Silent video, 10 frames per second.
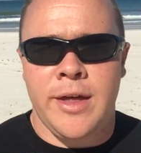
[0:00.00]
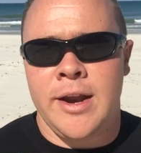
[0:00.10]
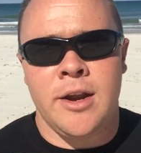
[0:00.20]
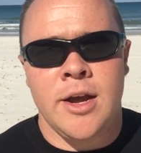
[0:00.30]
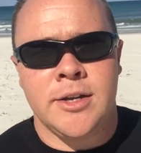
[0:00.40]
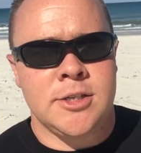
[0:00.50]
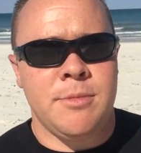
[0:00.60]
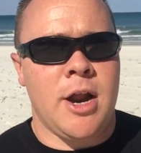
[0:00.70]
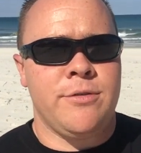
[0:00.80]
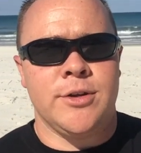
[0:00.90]
And that doesn't
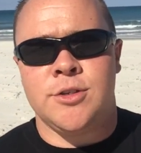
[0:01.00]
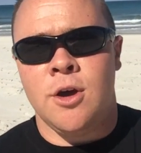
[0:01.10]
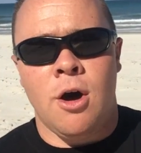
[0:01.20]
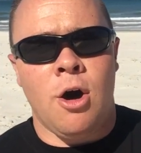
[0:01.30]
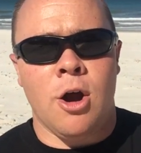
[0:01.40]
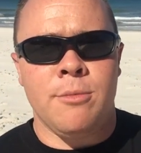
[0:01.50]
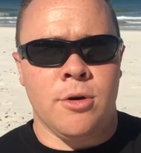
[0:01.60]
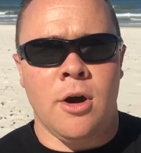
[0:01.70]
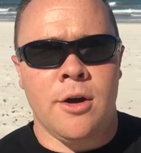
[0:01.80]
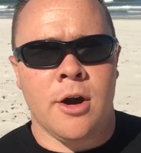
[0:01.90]
matter if it's armed
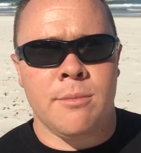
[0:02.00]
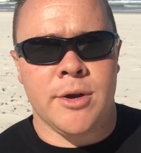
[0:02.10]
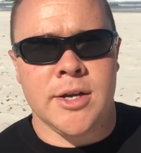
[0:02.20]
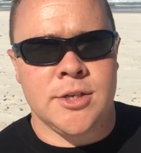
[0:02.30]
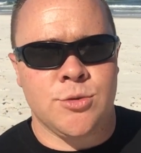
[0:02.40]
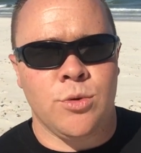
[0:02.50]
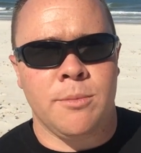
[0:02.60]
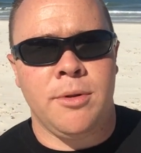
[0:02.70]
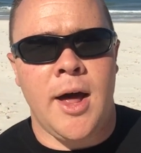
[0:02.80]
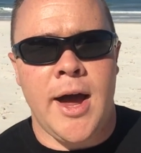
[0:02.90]
or unarmed, because this
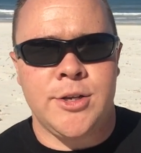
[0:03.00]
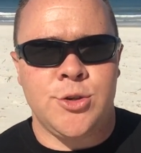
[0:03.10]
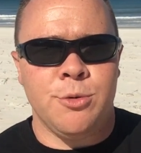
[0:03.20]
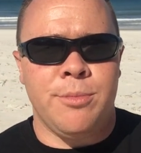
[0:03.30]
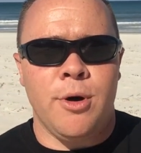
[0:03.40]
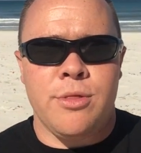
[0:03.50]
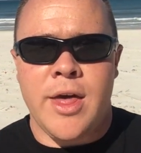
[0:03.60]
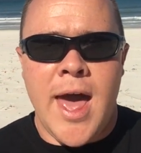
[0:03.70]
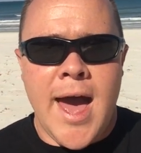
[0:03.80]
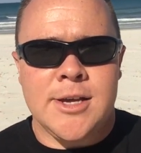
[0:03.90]
will apply to both,
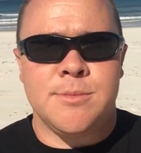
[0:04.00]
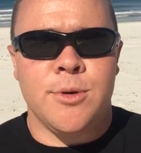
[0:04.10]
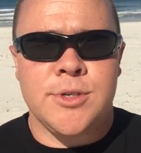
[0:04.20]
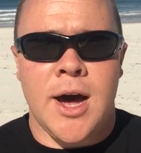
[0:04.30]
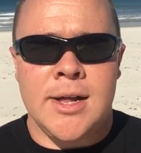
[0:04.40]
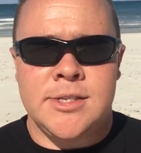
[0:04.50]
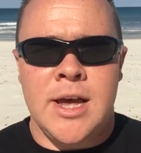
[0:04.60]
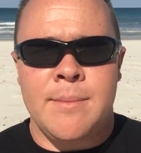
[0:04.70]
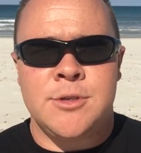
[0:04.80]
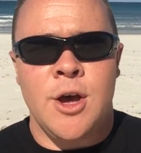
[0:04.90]
as most
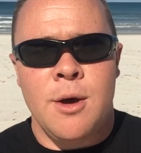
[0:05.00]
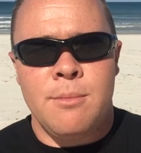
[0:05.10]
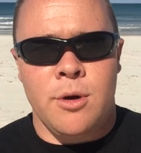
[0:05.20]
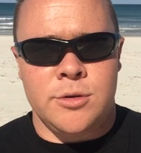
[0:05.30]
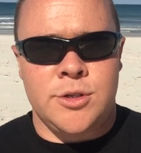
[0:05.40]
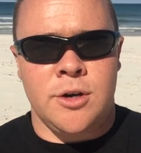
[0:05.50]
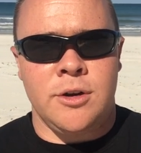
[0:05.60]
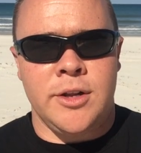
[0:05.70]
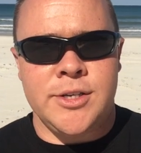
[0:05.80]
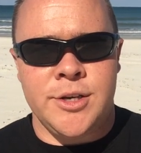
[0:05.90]
concepts most
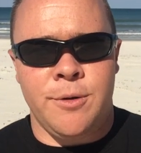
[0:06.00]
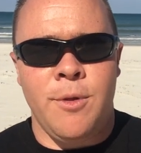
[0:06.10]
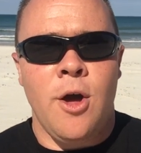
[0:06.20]
certainly do.